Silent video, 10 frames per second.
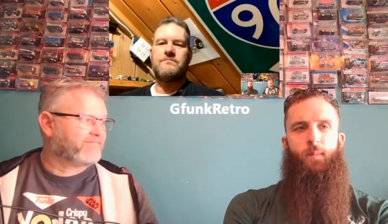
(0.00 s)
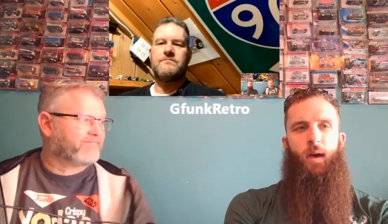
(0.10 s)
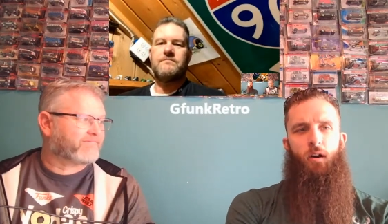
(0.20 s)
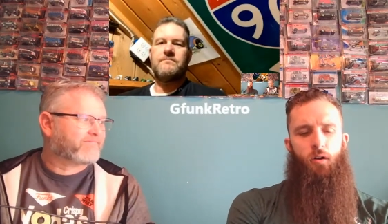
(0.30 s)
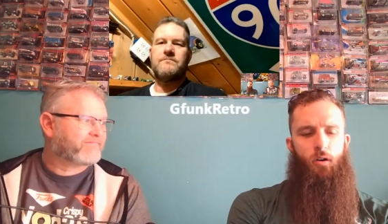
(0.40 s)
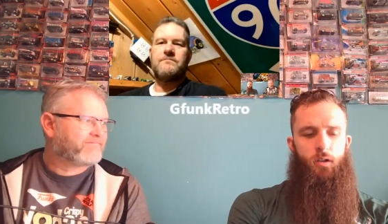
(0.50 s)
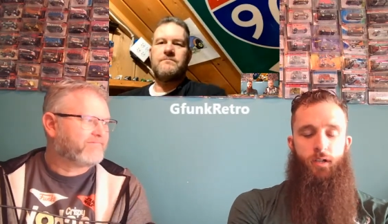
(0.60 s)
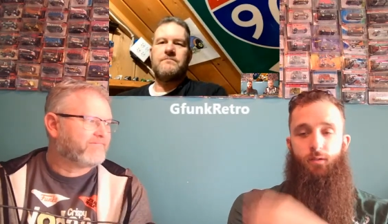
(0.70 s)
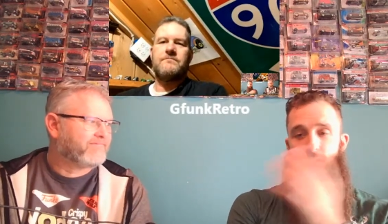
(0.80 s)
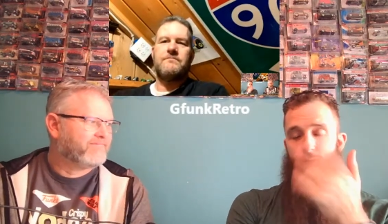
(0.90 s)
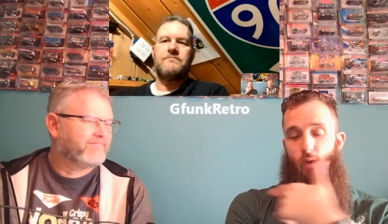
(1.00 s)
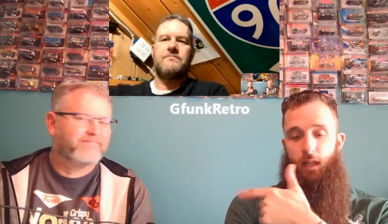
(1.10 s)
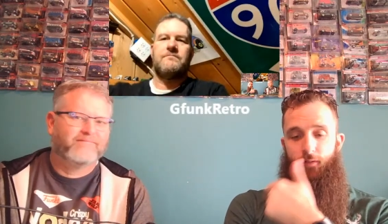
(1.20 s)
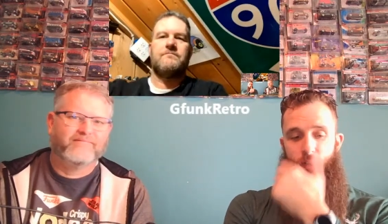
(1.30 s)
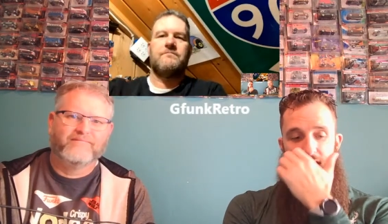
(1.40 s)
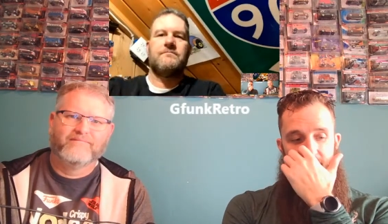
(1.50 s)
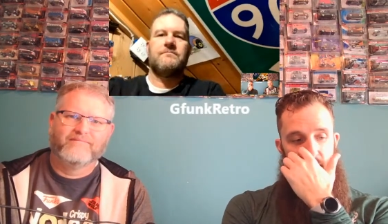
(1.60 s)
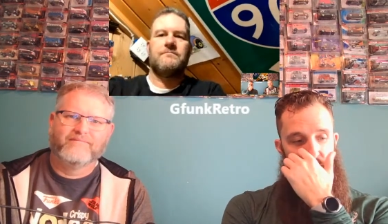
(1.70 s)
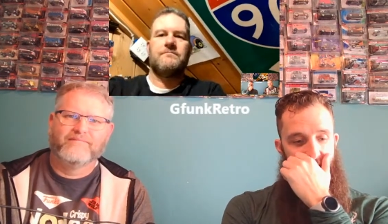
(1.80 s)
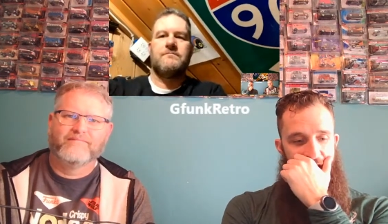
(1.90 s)
Speaker 1: about because we live in
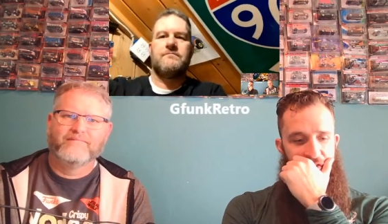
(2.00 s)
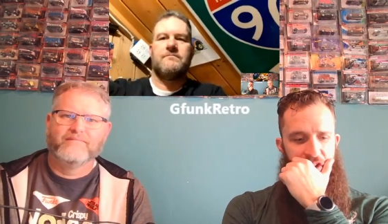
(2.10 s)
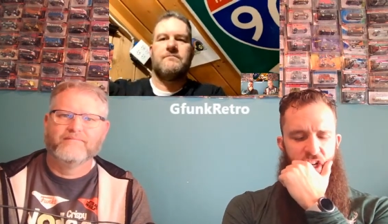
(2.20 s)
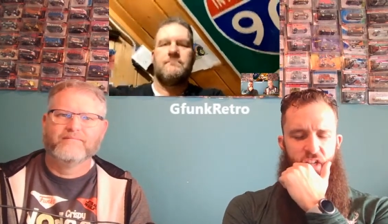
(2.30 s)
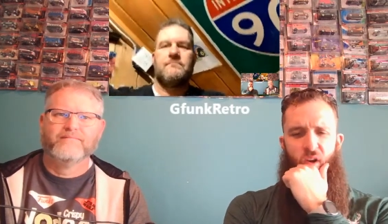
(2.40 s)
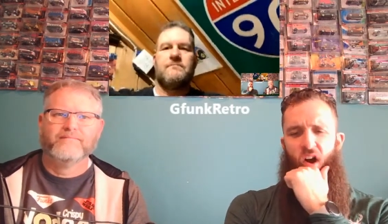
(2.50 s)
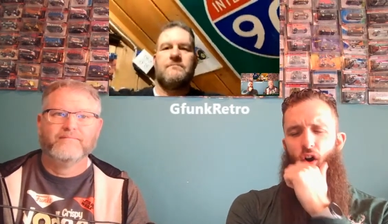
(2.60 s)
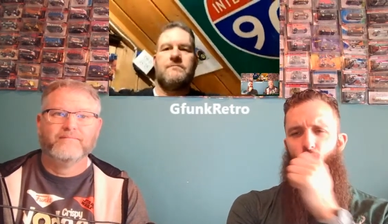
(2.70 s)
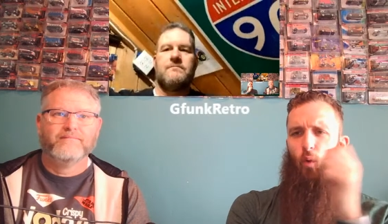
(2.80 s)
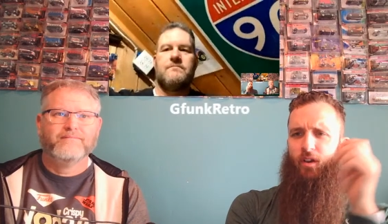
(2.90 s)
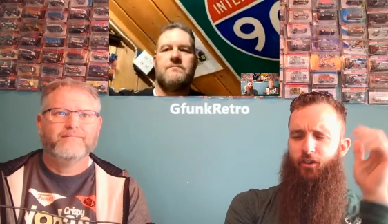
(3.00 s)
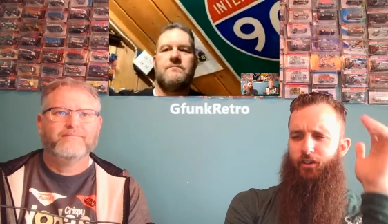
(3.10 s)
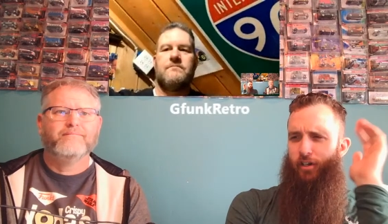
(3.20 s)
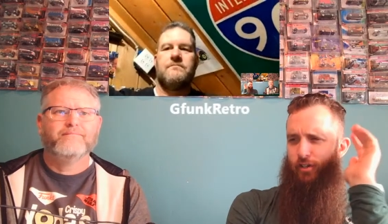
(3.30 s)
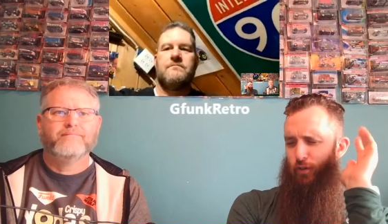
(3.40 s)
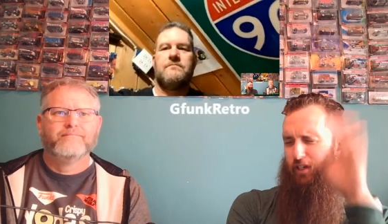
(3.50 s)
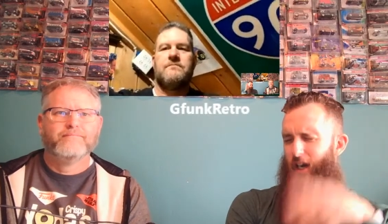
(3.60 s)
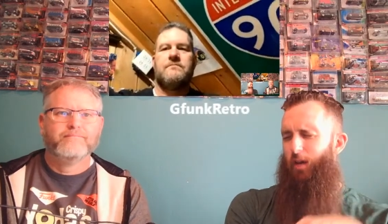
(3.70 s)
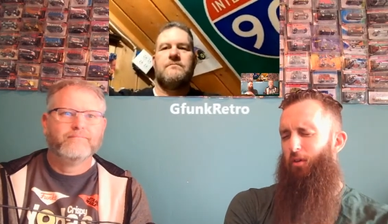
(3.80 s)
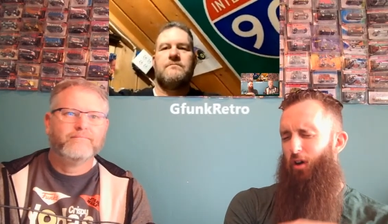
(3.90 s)
Utah, right? And everyone talks about, oh, the winters here are so
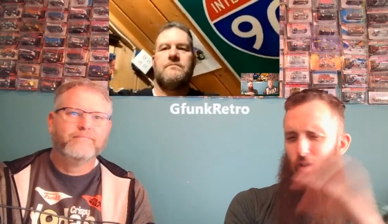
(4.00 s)
terrible.